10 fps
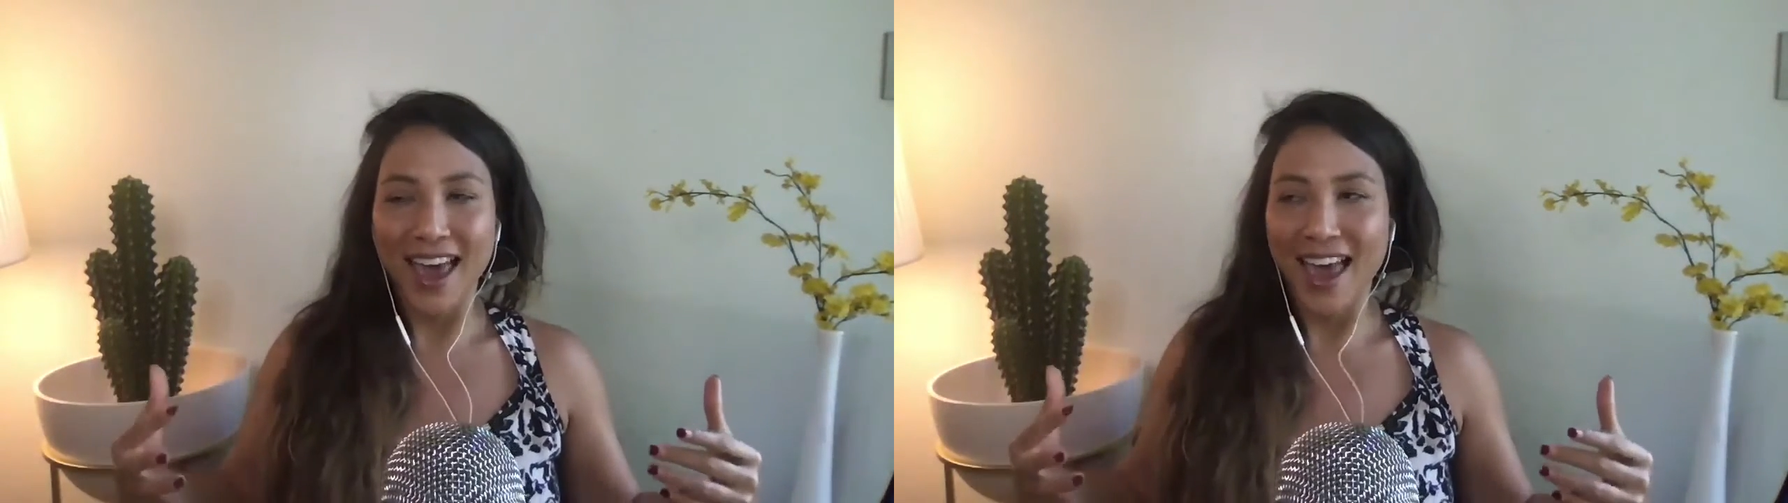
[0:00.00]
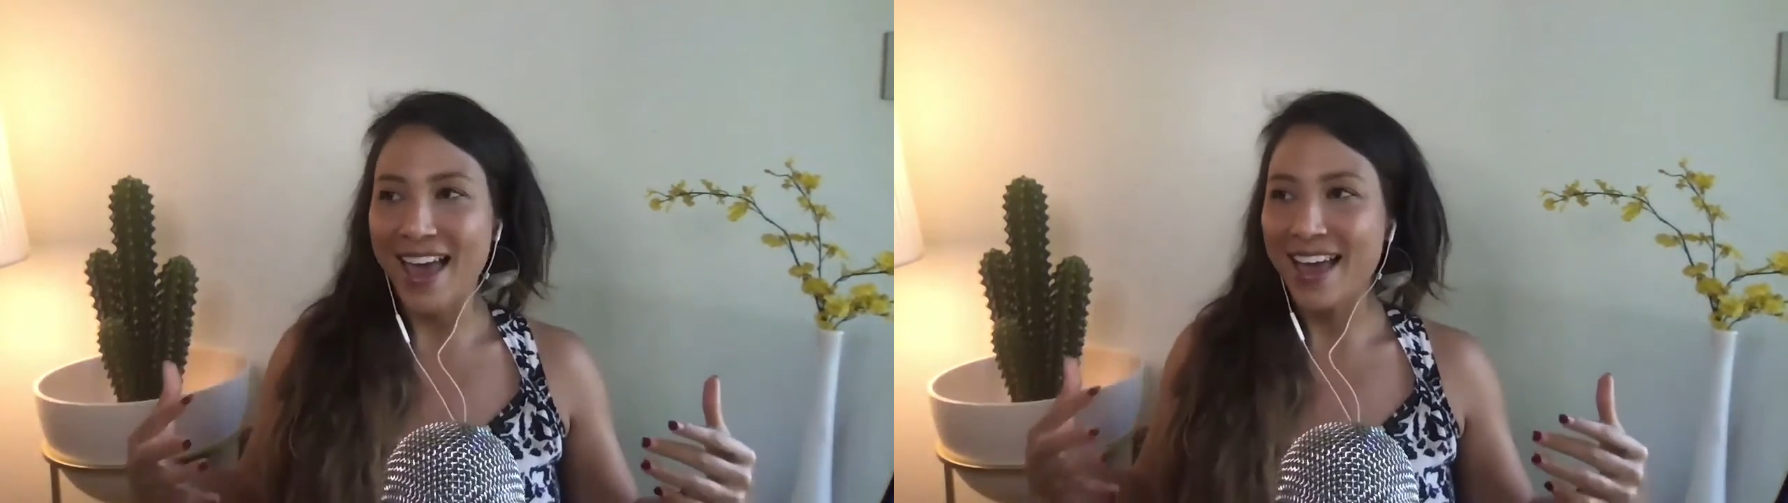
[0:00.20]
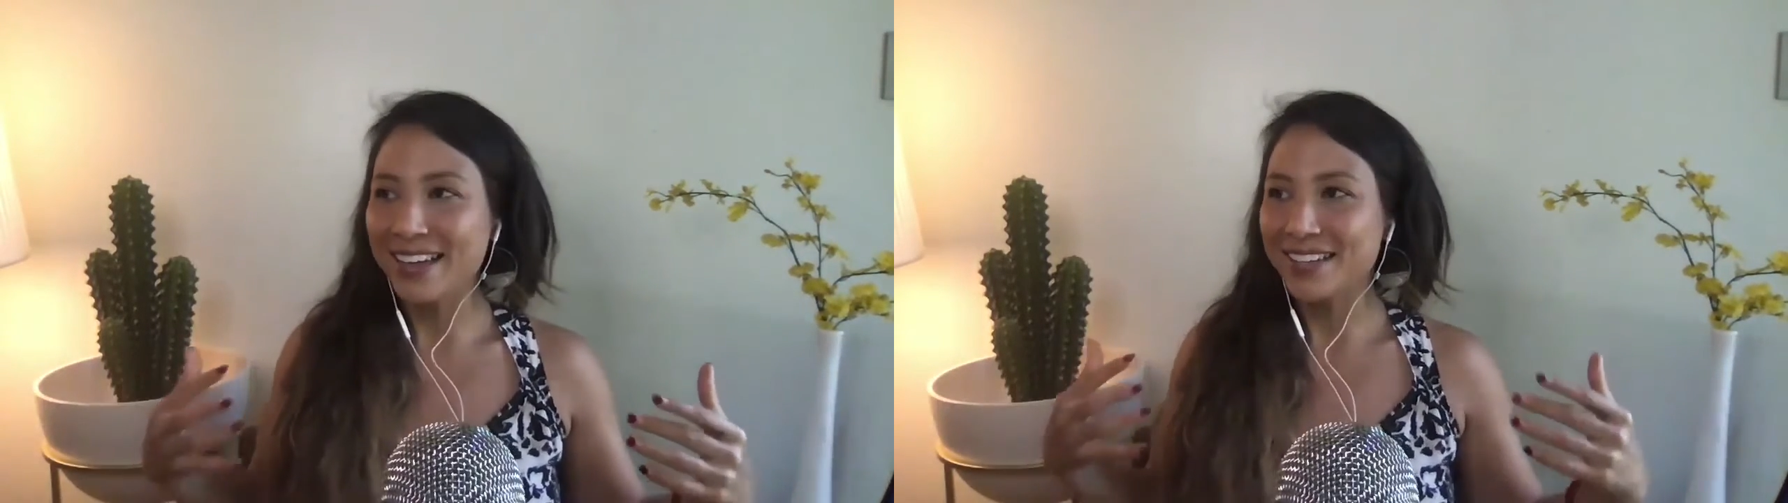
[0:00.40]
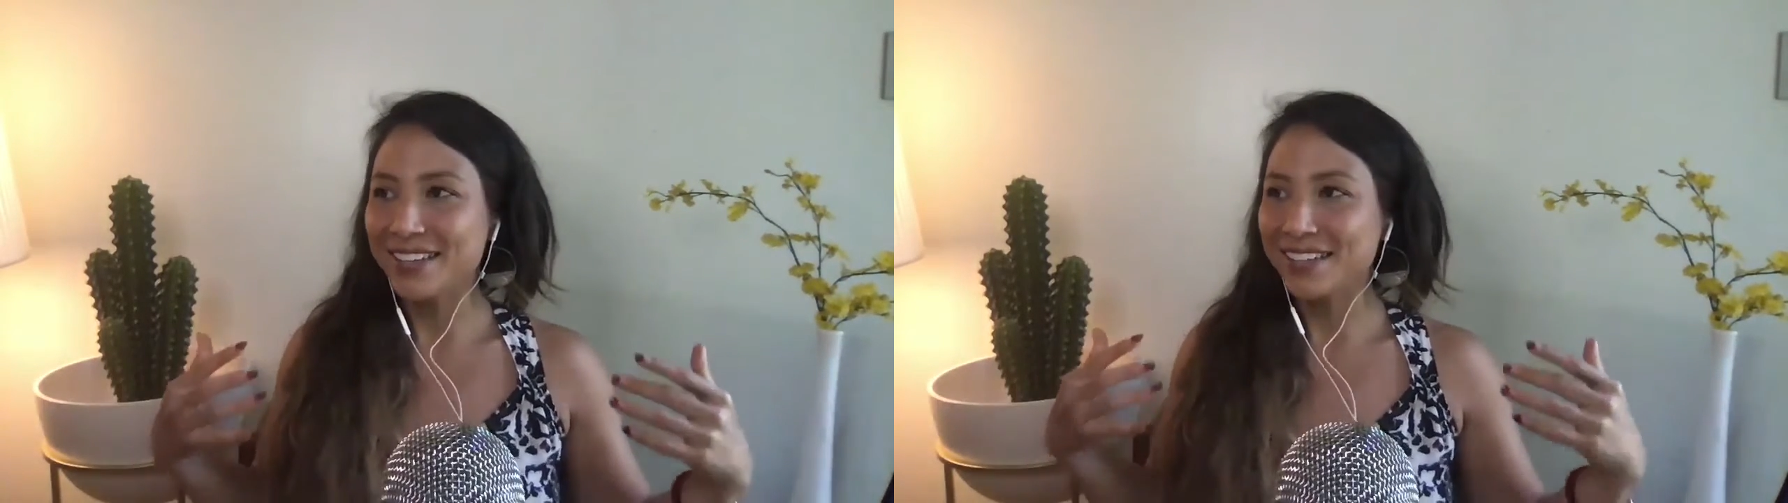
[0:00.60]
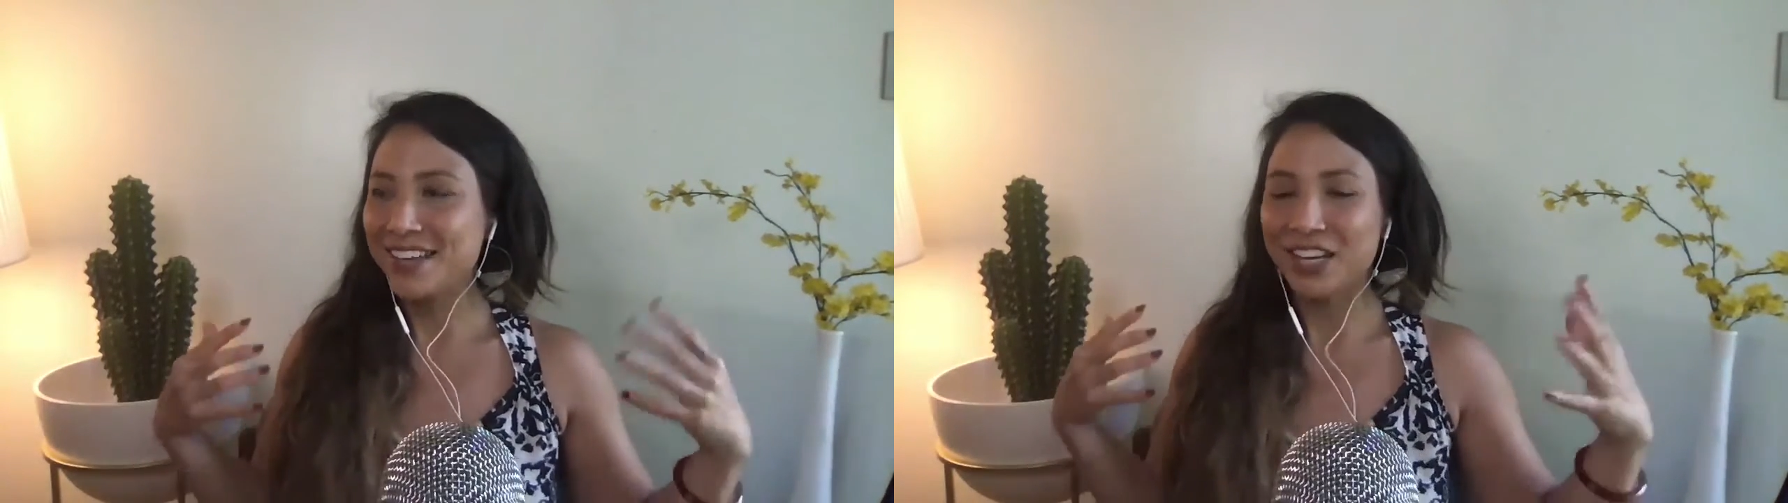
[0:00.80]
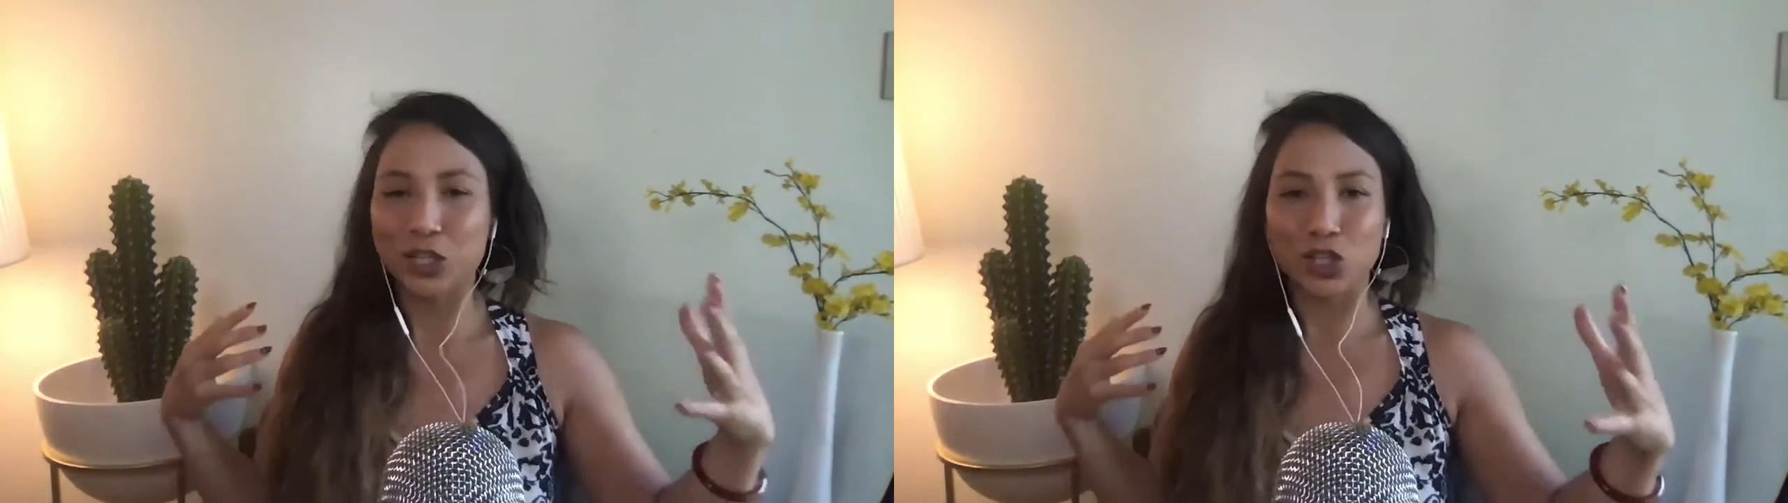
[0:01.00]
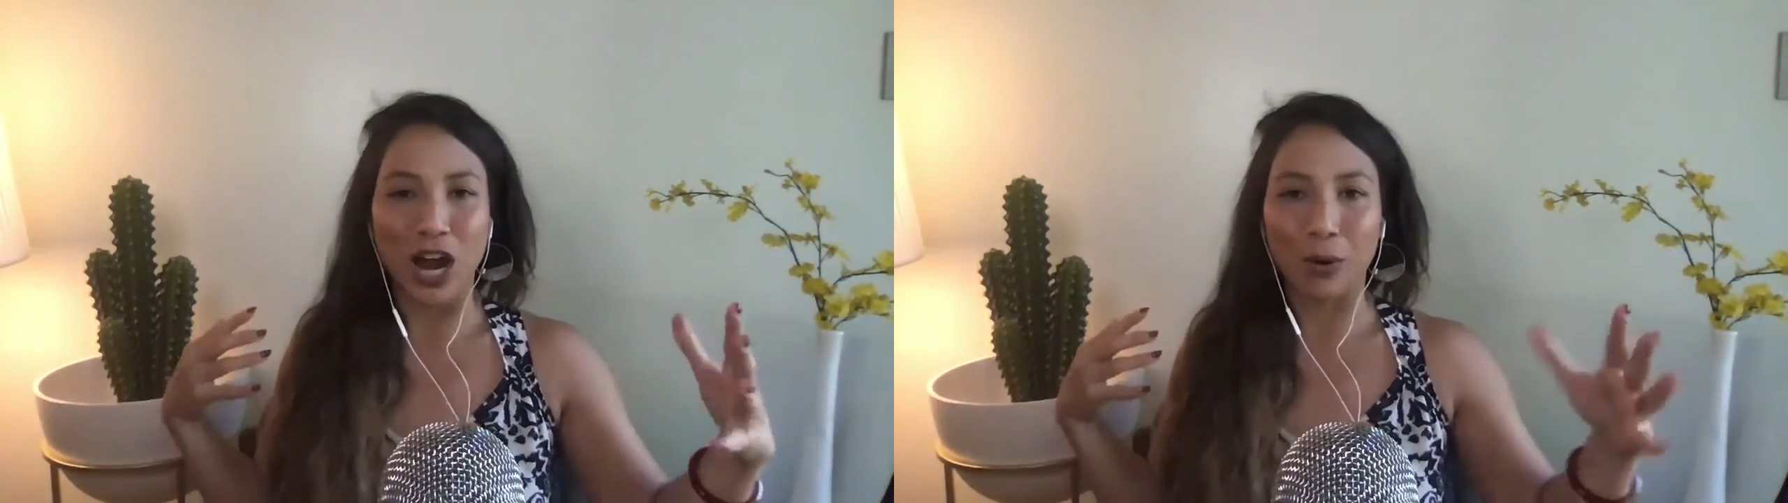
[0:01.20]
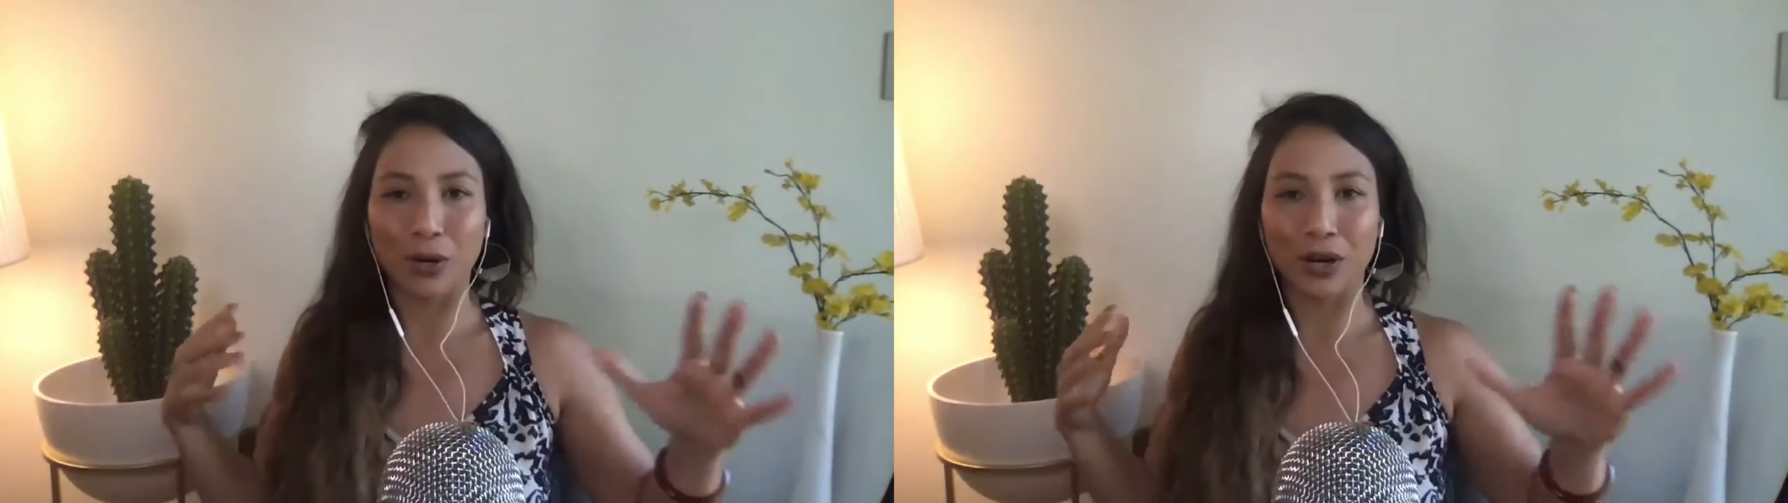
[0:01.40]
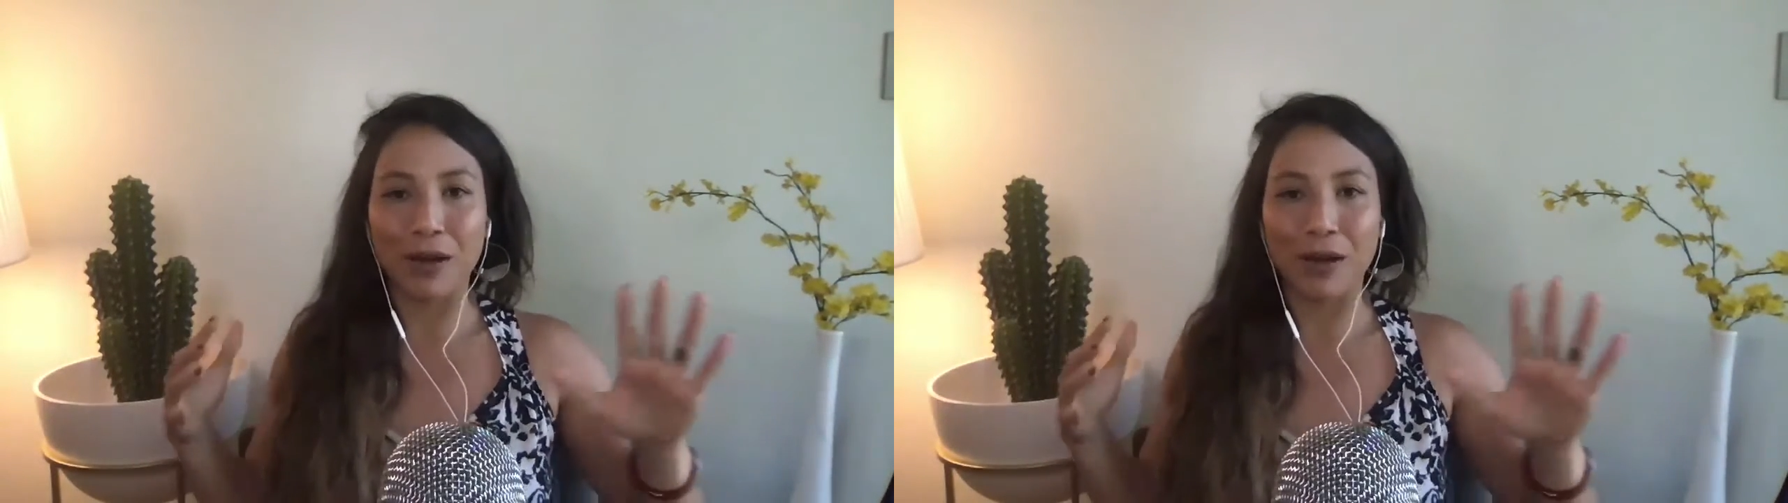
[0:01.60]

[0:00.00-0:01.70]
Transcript: and take a shower